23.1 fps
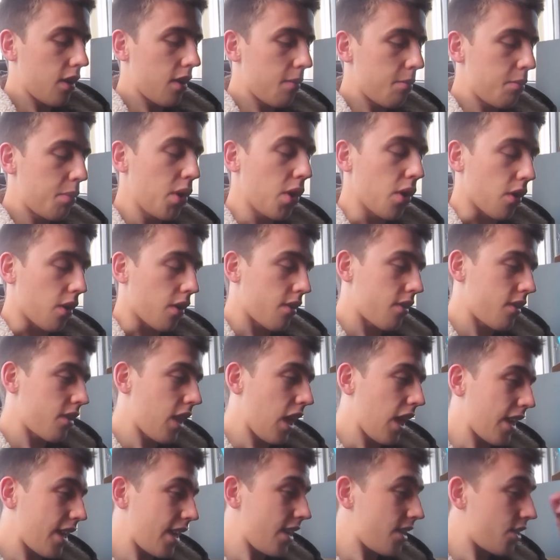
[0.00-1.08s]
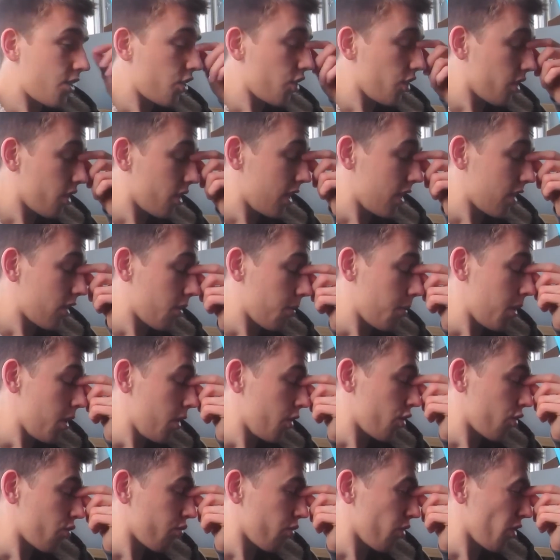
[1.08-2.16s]
but, like, it's just, this computer
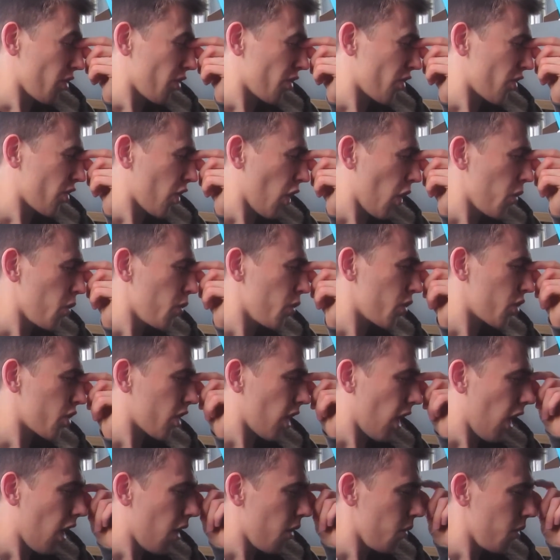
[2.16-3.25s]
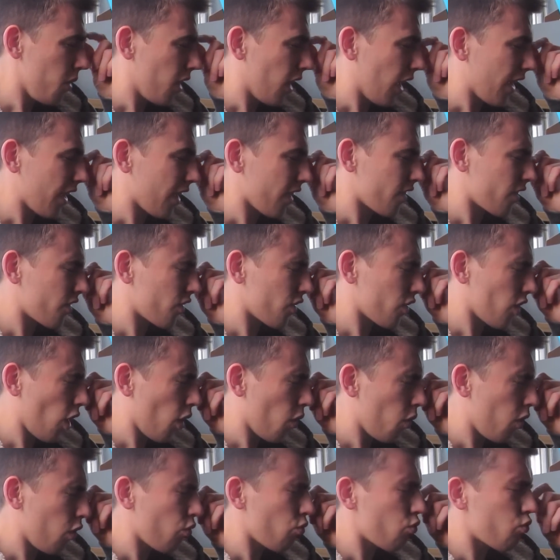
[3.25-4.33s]
just runs so slow, like,
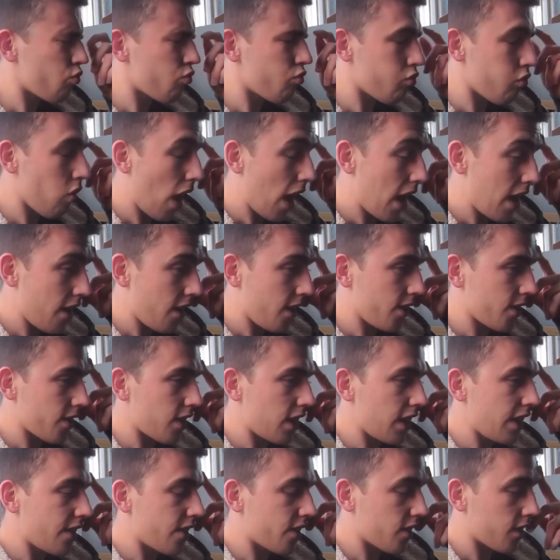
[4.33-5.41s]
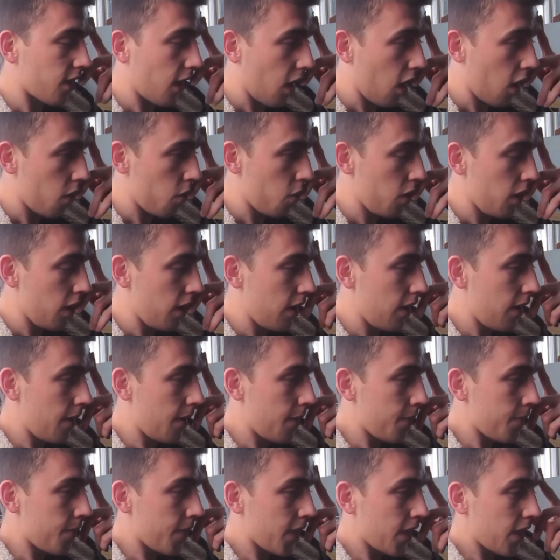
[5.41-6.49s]
so horrendously slow.
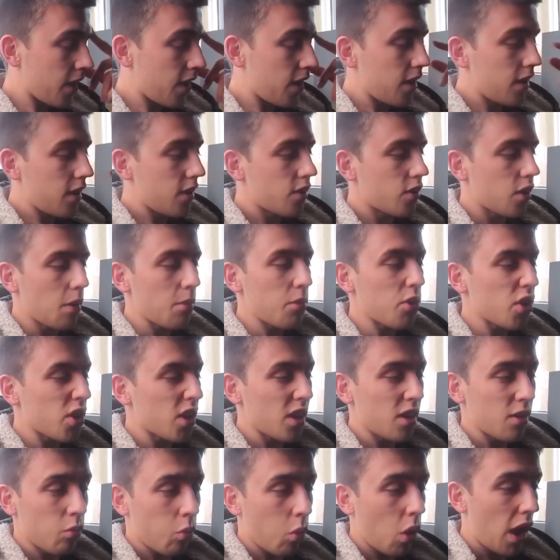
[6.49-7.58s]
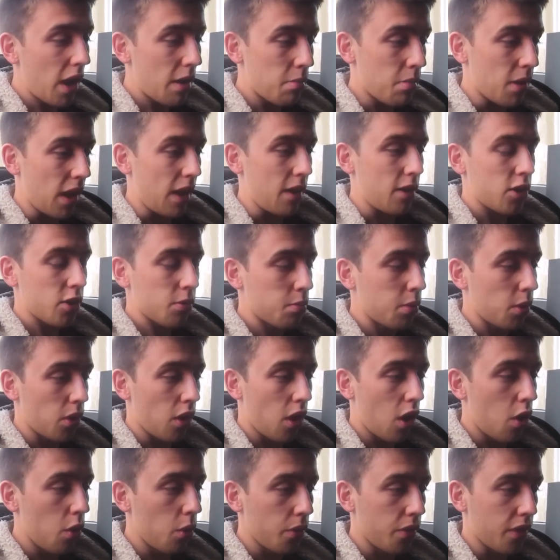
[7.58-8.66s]
So I'm just going to wipe it and just put the
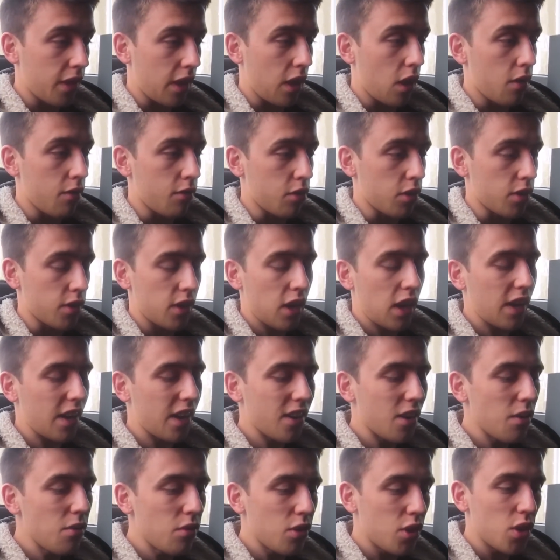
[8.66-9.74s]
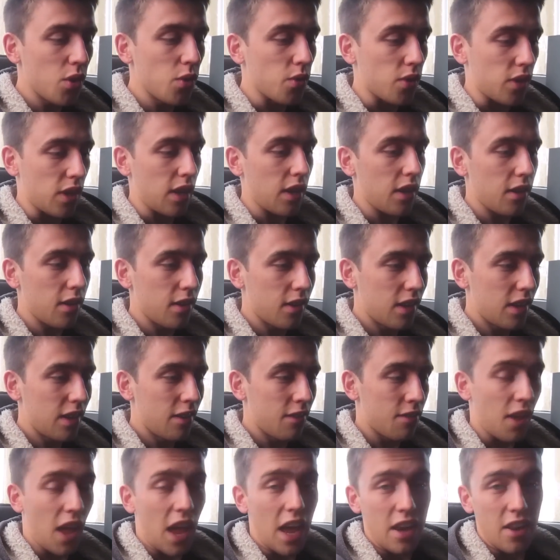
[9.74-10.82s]
whole thing over. And like, I don't use it
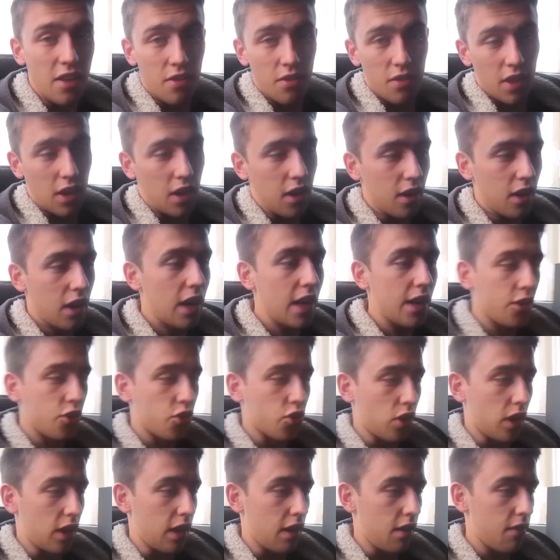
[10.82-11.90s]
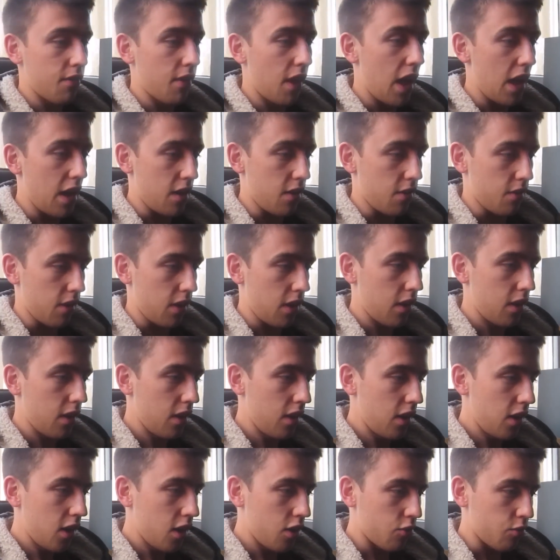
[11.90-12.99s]
for anything, literally for anything.
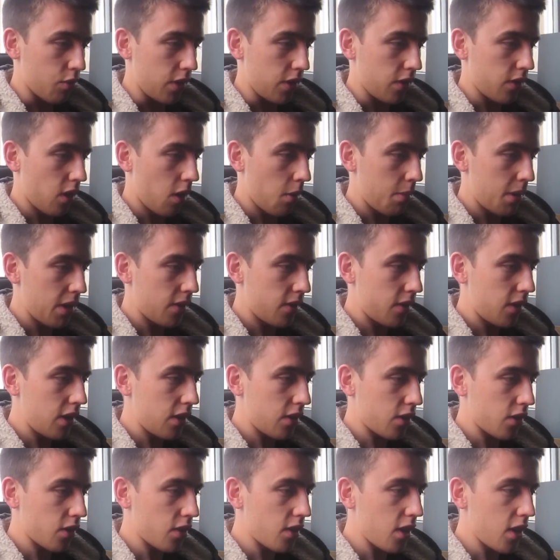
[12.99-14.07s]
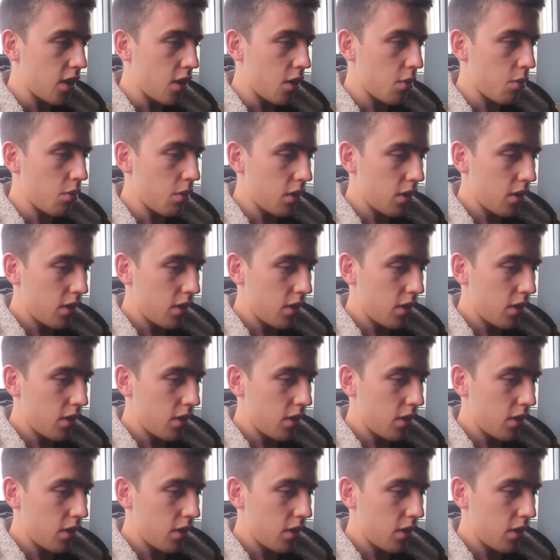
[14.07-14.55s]
Restart PC to continue.